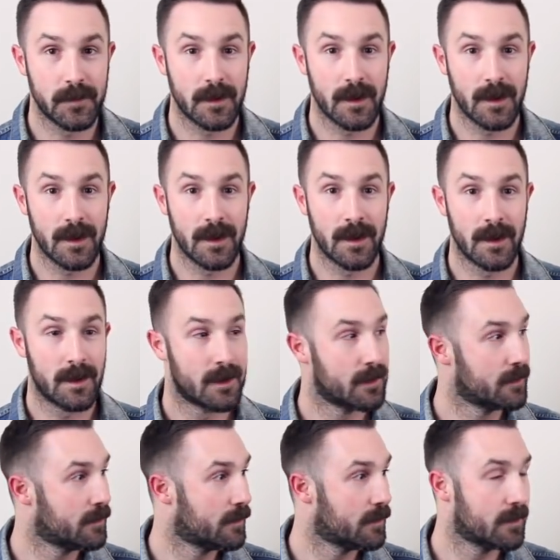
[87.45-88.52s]

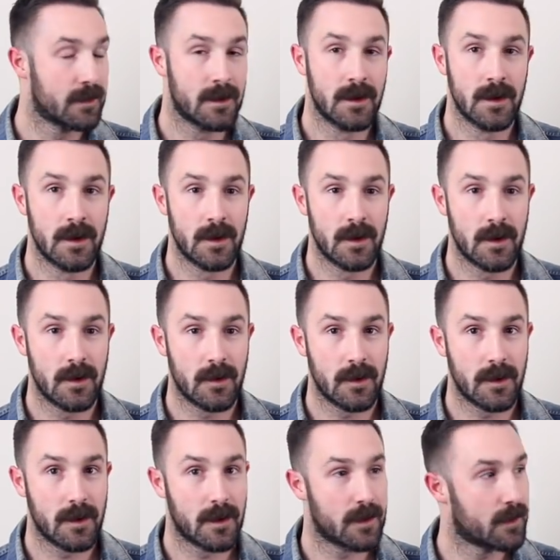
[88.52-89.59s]

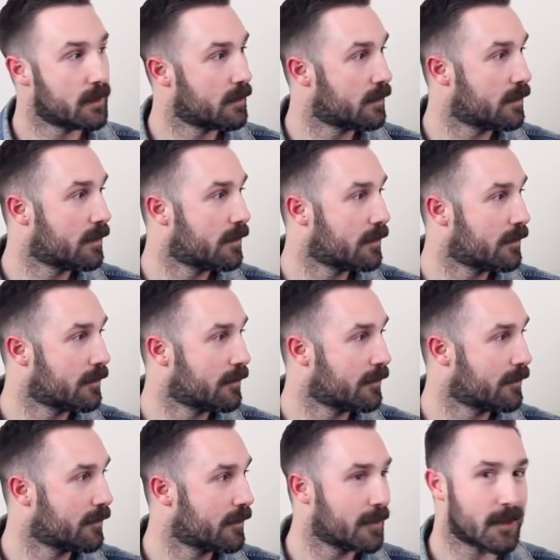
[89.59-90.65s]

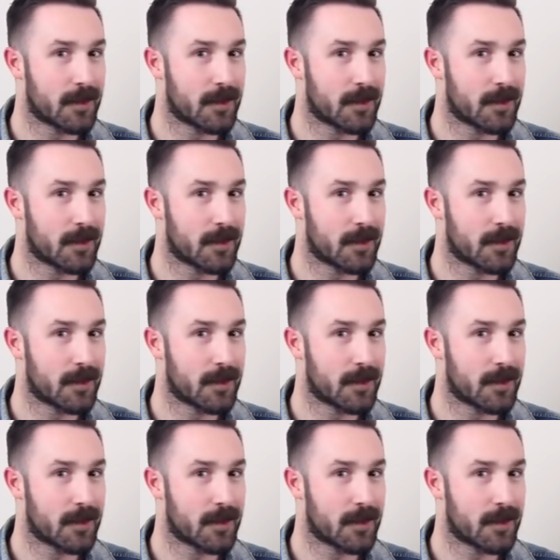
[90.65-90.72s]
(silent)